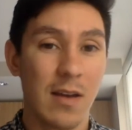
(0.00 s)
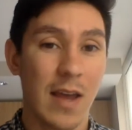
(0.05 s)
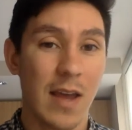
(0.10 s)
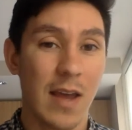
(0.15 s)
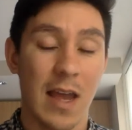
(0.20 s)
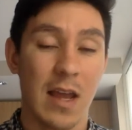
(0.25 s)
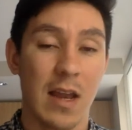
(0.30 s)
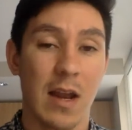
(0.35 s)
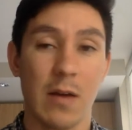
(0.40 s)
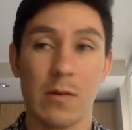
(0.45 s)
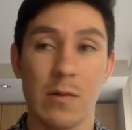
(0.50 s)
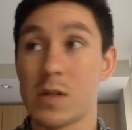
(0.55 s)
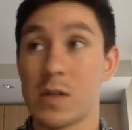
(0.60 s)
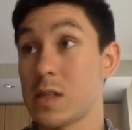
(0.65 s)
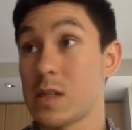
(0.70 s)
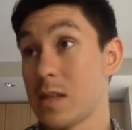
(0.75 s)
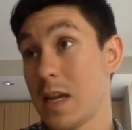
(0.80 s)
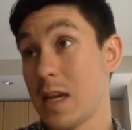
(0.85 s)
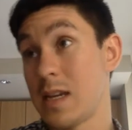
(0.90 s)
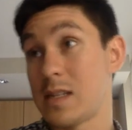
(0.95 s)
And I was
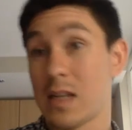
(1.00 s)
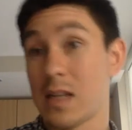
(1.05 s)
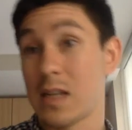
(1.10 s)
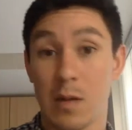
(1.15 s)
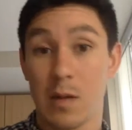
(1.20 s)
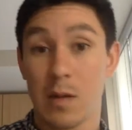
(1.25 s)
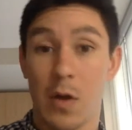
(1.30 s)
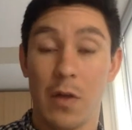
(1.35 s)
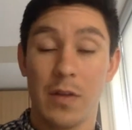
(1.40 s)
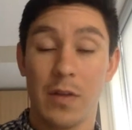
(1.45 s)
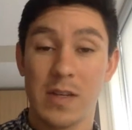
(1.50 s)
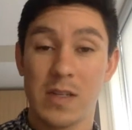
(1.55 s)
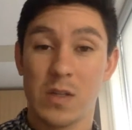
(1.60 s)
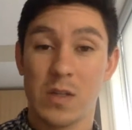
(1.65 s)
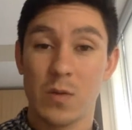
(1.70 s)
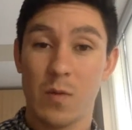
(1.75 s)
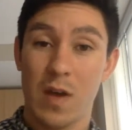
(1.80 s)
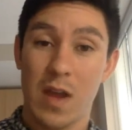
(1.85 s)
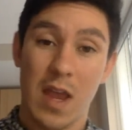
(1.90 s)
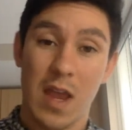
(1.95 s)
slicing the ball
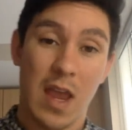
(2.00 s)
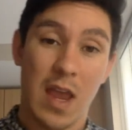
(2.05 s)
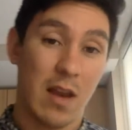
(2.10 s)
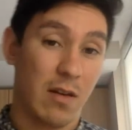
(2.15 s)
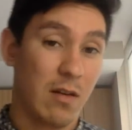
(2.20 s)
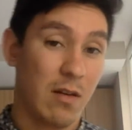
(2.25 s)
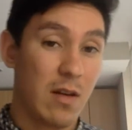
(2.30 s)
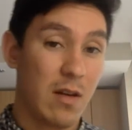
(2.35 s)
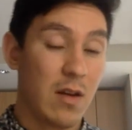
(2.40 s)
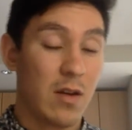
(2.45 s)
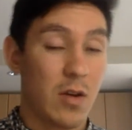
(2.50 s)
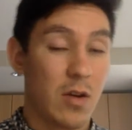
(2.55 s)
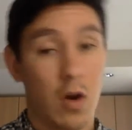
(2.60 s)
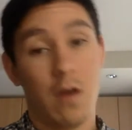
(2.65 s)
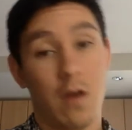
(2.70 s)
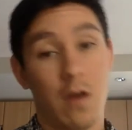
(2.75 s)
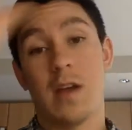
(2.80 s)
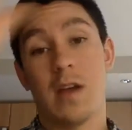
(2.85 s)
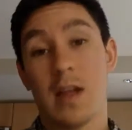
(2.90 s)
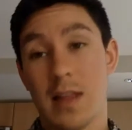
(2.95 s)
this way and
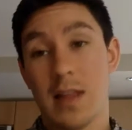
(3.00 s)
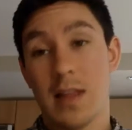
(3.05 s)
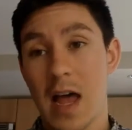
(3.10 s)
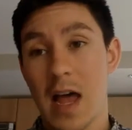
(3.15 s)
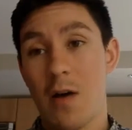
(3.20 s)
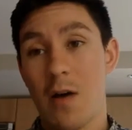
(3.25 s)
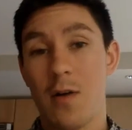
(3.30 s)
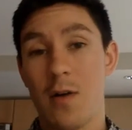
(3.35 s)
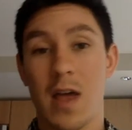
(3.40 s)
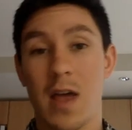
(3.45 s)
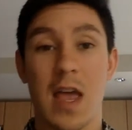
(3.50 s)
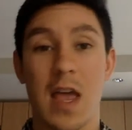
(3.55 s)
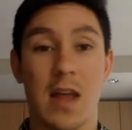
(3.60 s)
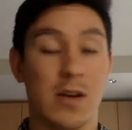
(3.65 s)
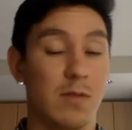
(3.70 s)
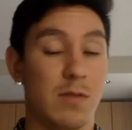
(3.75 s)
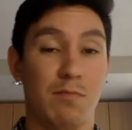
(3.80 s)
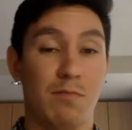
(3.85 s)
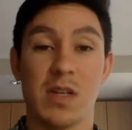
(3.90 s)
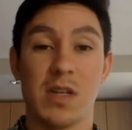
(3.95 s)
curving it that way
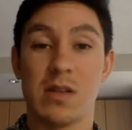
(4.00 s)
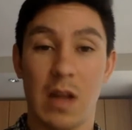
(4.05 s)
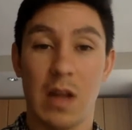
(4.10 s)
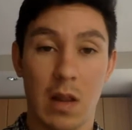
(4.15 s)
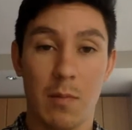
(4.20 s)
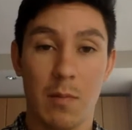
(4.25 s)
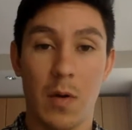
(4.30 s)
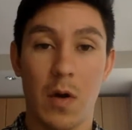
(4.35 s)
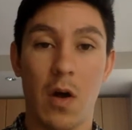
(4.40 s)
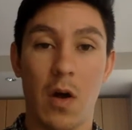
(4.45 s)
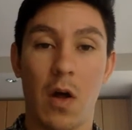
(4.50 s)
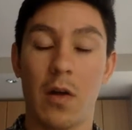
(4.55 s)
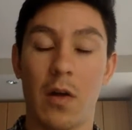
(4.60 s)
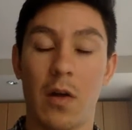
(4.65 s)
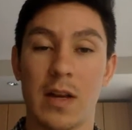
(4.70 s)
and missing the ball.